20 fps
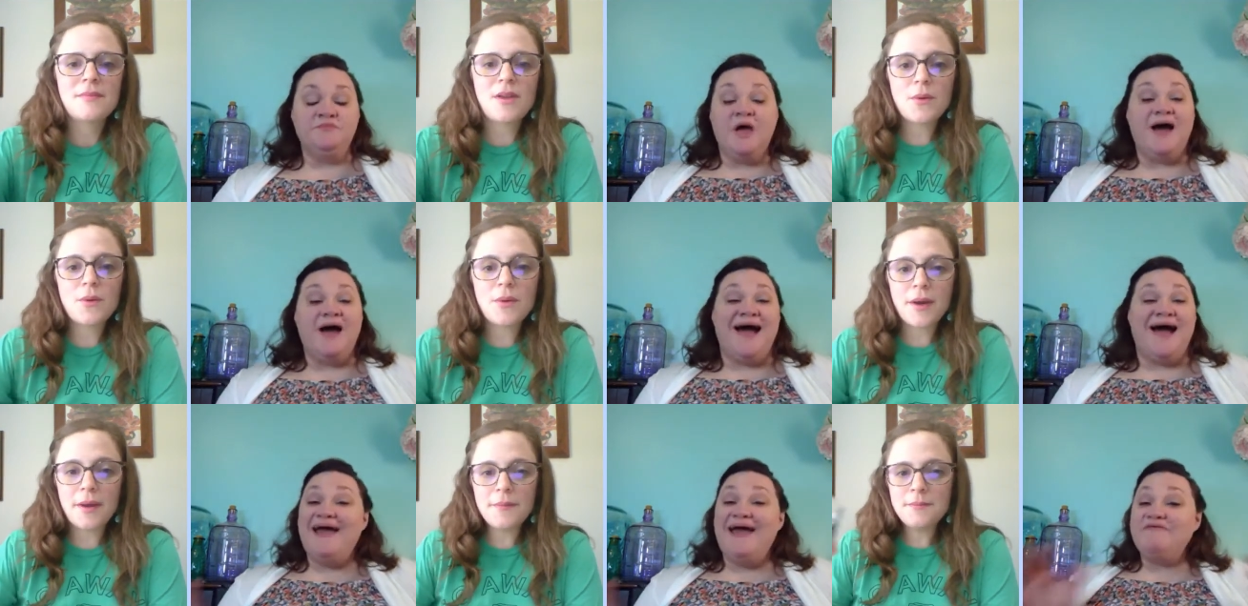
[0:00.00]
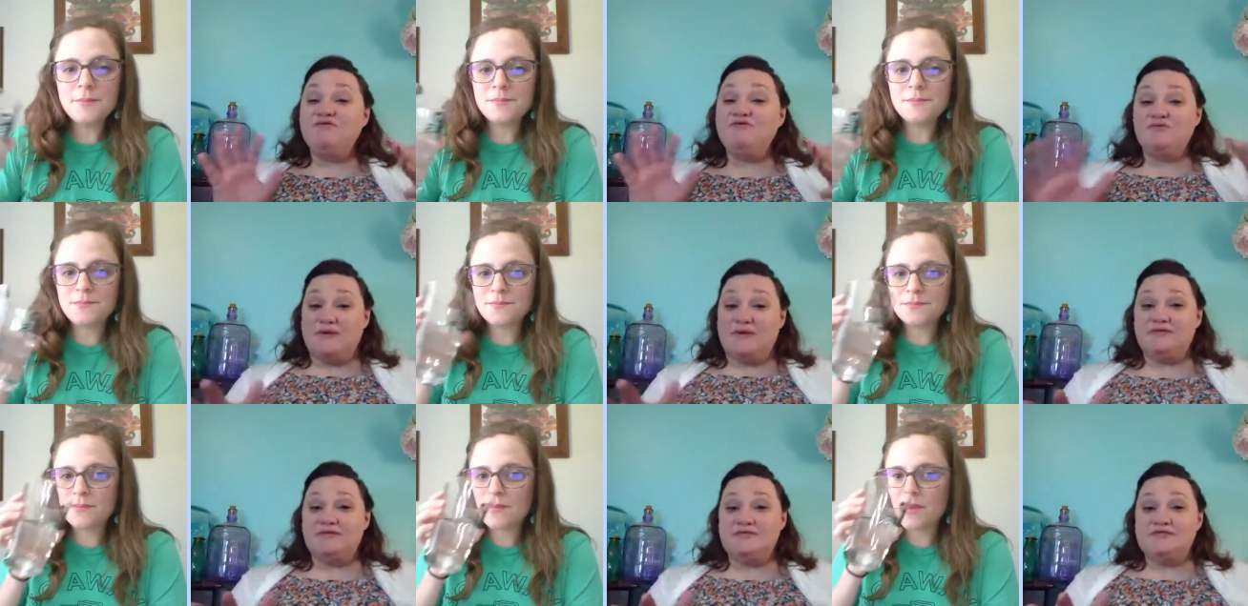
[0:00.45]
Speaker 1: Okay. I haven't
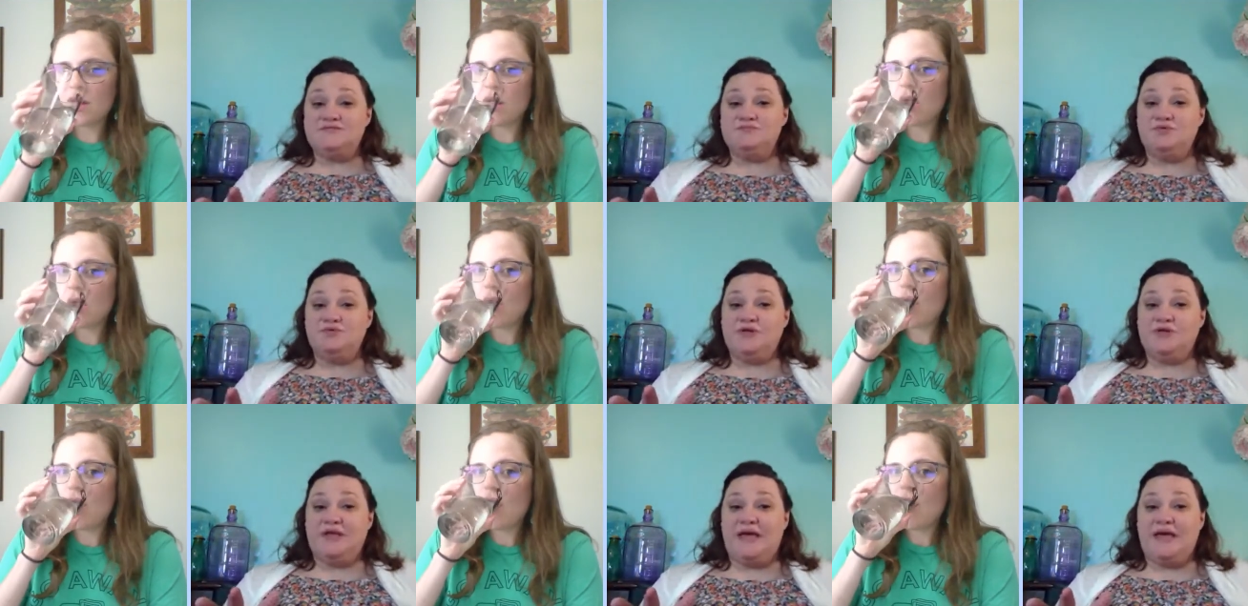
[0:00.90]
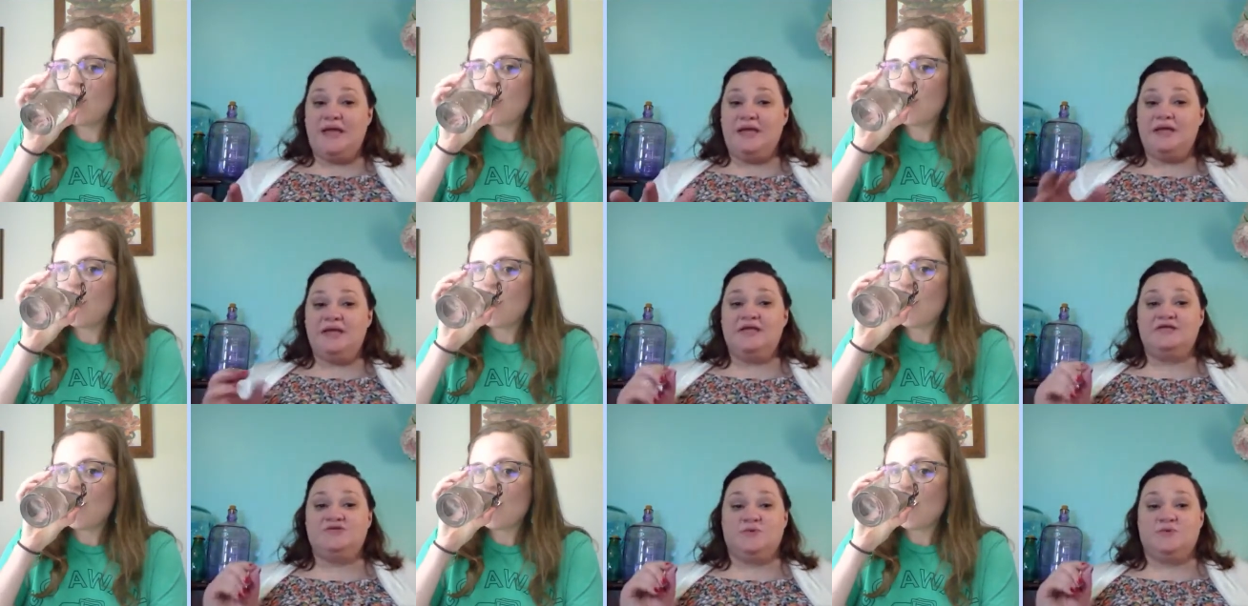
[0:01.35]
read this book yet.
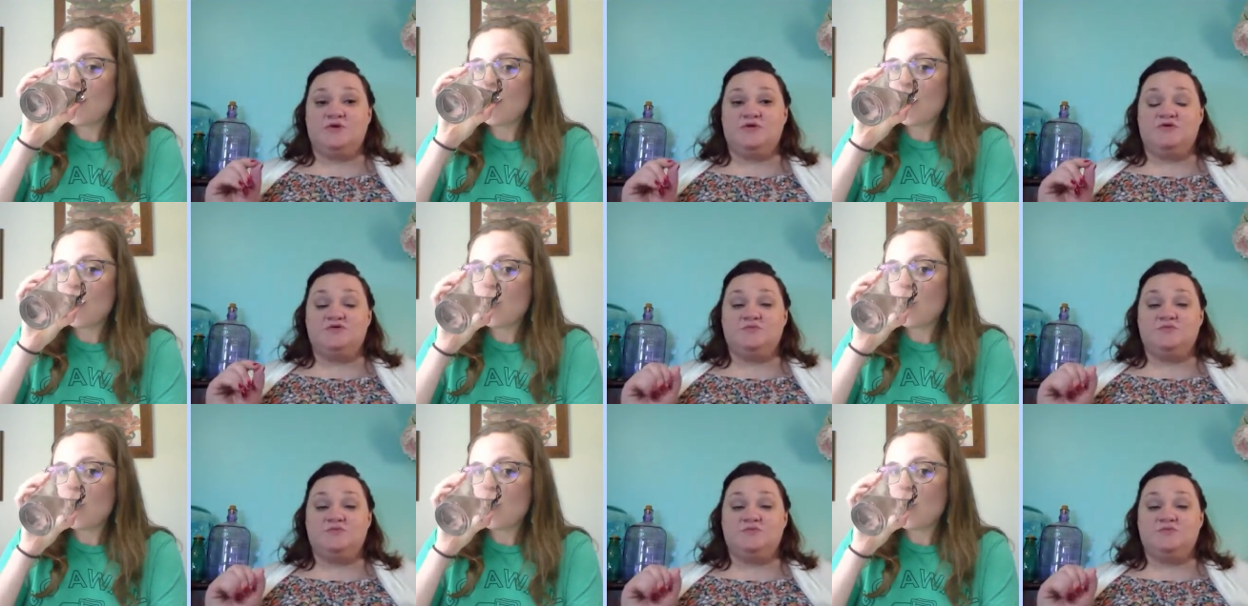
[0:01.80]
It's one of those